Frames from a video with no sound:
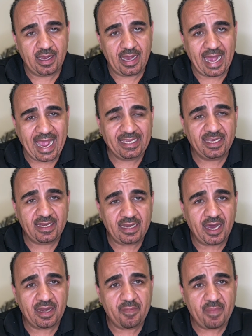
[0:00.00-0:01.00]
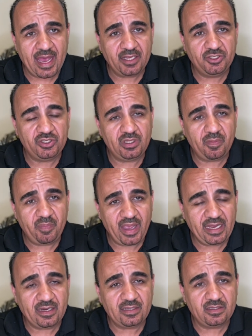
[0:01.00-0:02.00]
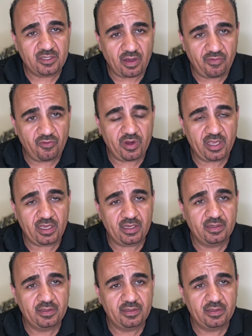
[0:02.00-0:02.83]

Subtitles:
I cannot imagine the pain and suffering